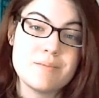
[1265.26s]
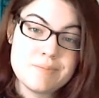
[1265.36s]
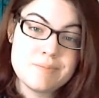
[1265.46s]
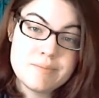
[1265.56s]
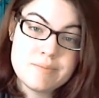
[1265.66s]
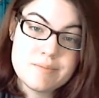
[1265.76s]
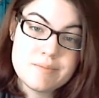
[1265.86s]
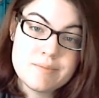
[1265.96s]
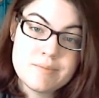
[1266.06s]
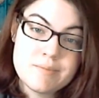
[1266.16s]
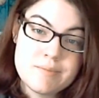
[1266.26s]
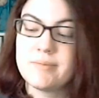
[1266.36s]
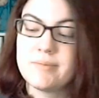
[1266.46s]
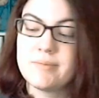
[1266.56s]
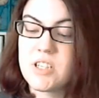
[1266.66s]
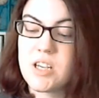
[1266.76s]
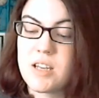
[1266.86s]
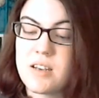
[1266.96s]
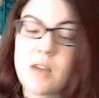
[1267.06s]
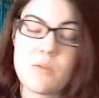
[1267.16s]
mm, she
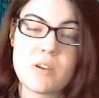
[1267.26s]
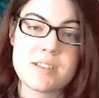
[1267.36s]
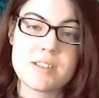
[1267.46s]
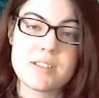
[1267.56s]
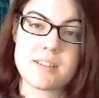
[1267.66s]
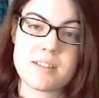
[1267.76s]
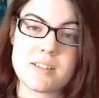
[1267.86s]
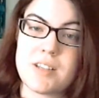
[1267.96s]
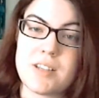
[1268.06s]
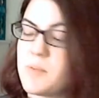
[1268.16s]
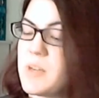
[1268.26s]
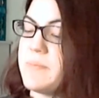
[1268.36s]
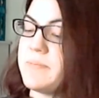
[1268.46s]
can not wear the socks and just not tell me.